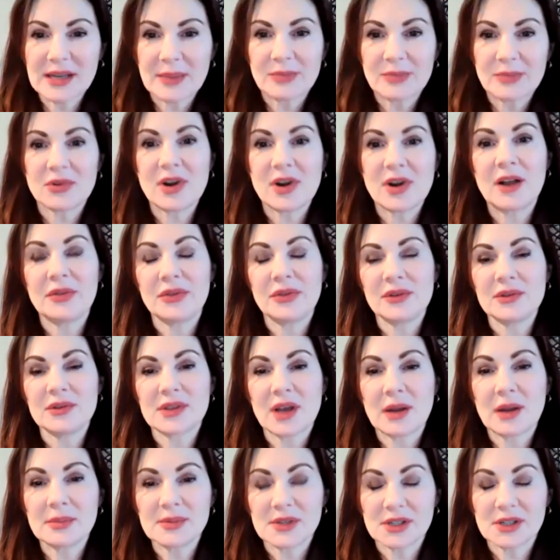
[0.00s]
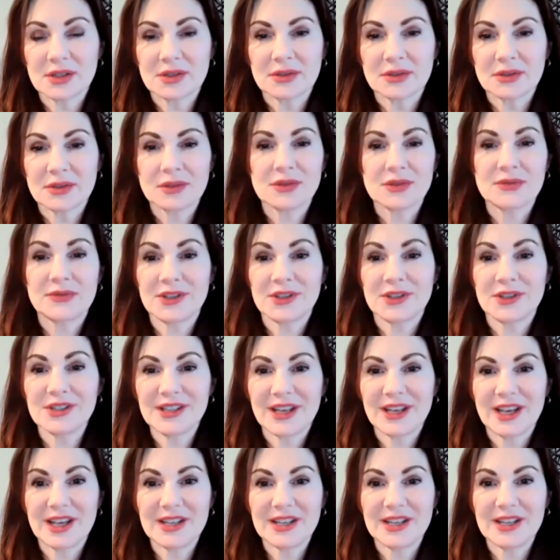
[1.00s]
of step around those obstacles
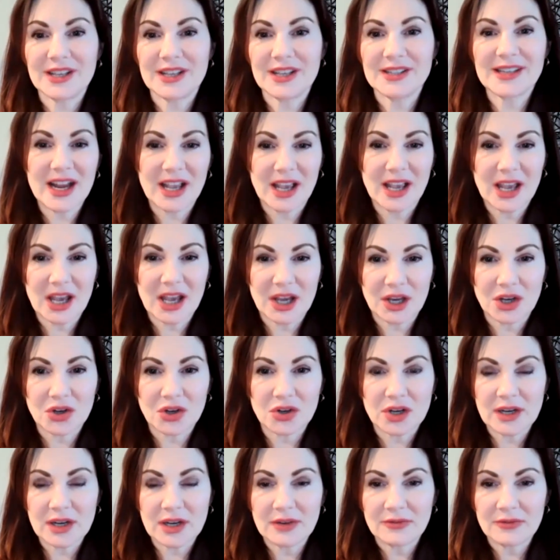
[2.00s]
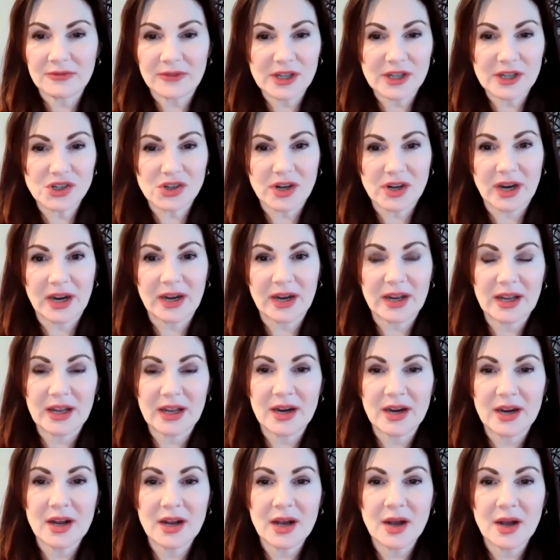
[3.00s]
versus getting angry and
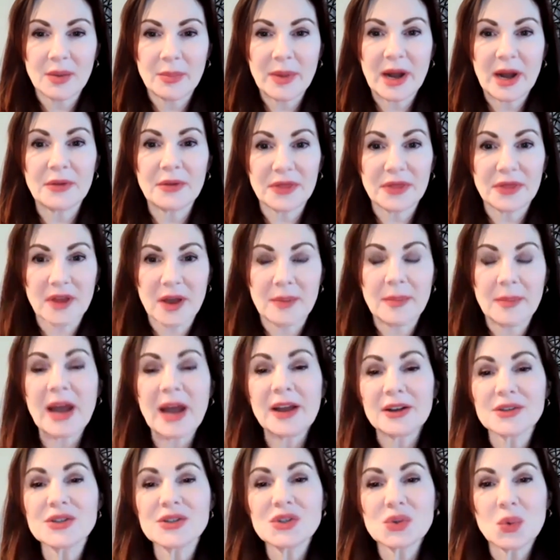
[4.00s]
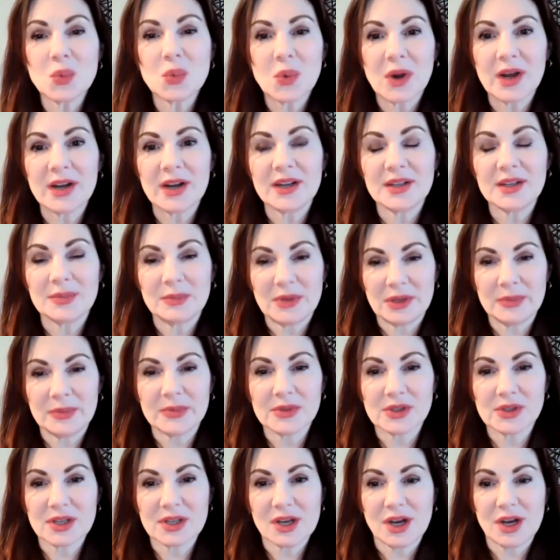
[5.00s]
frustrated about them. I also wanted
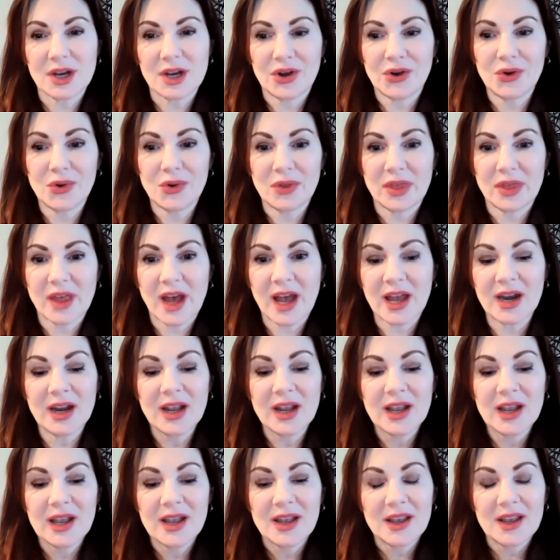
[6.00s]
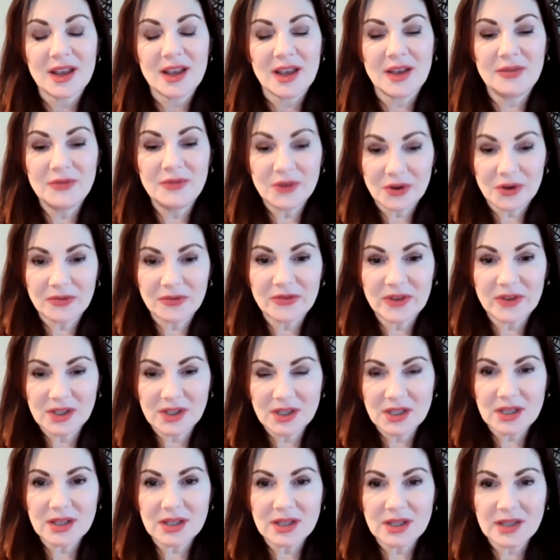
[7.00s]
people to know that if you're
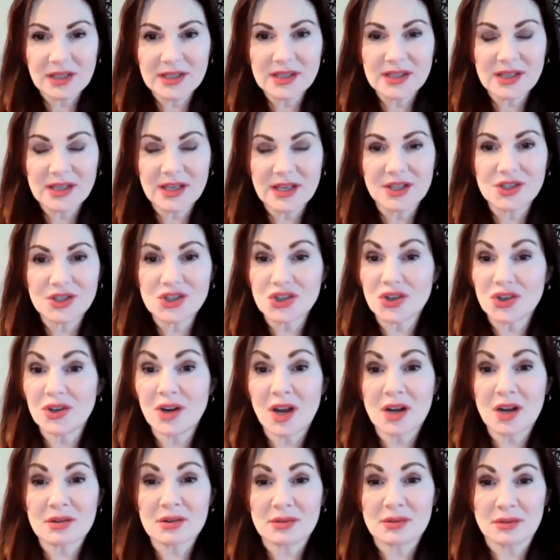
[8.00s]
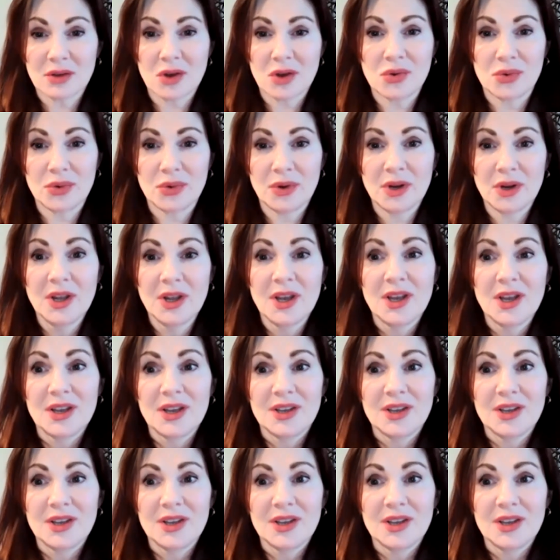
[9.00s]
feeling these things, you're not alone.